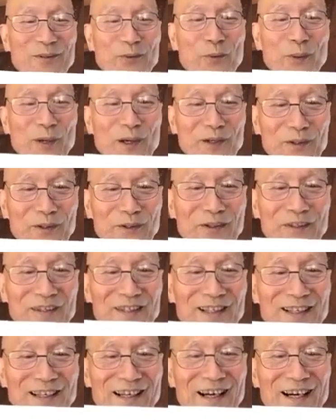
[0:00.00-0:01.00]
well,
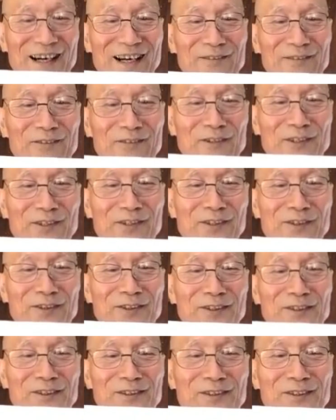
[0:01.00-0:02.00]

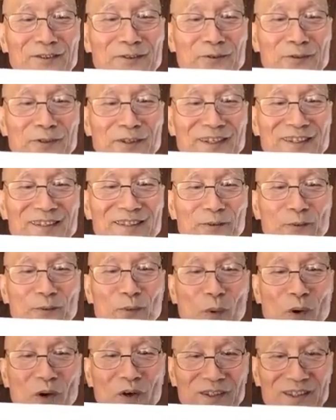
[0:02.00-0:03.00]
filled with
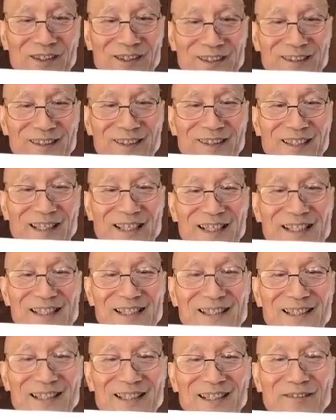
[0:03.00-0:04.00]
water,
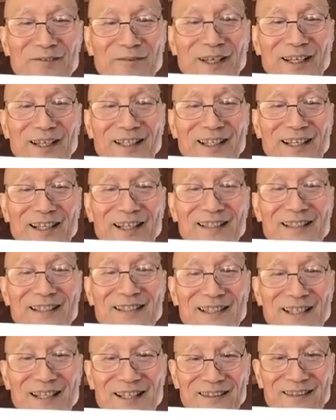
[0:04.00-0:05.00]
still making
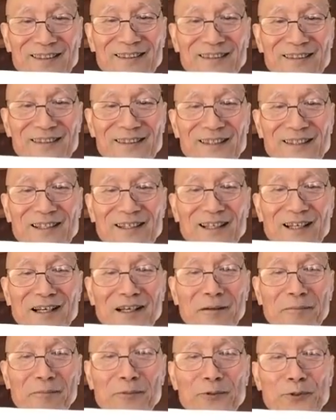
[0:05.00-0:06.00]
sound.
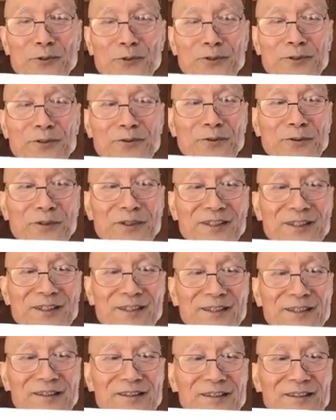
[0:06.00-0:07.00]
A person
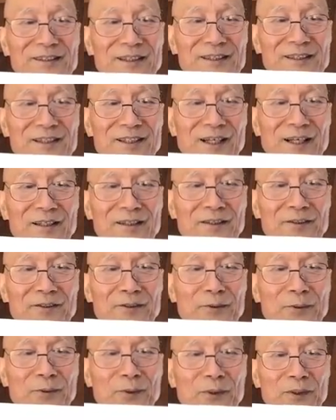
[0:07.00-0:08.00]
without
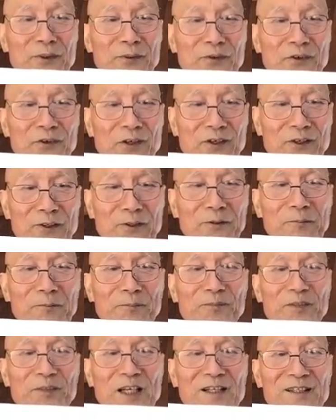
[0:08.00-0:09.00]
shadow of form
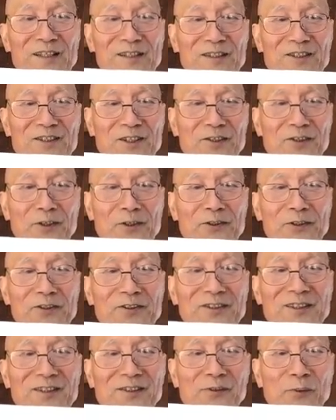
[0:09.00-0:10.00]

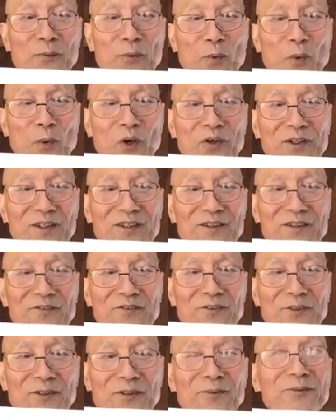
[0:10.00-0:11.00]
draws water
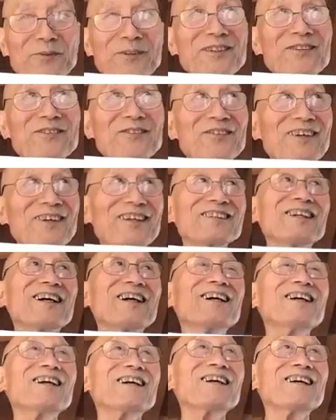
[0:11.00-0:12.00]
from the well.
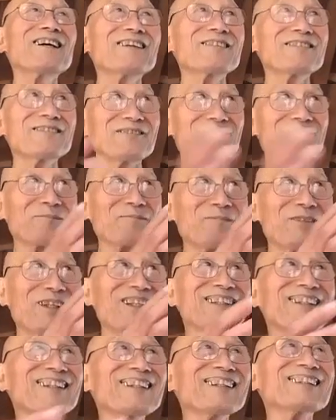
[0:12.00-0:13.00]

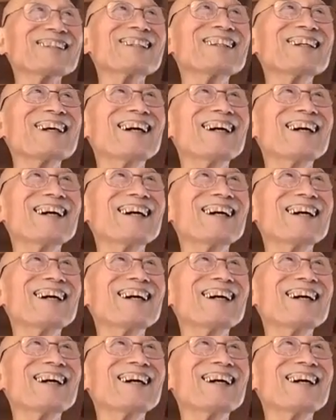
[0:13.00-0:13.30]
Very good.